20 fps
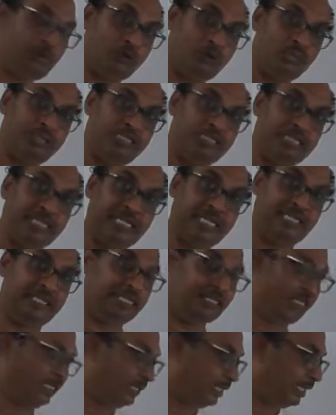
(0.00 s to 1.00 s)

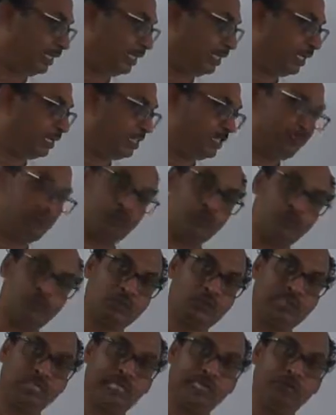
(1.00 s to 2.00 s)
constant, R is the
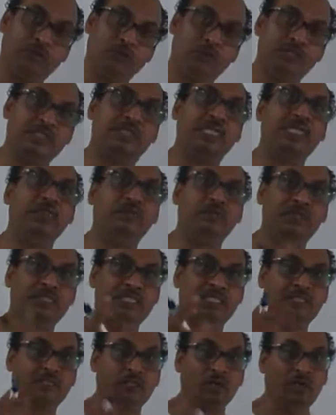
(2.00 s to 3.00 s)
proportionality constant, which
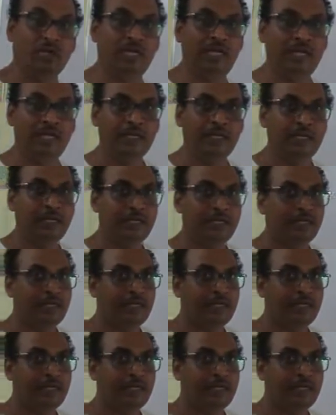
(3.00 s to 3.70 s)
is called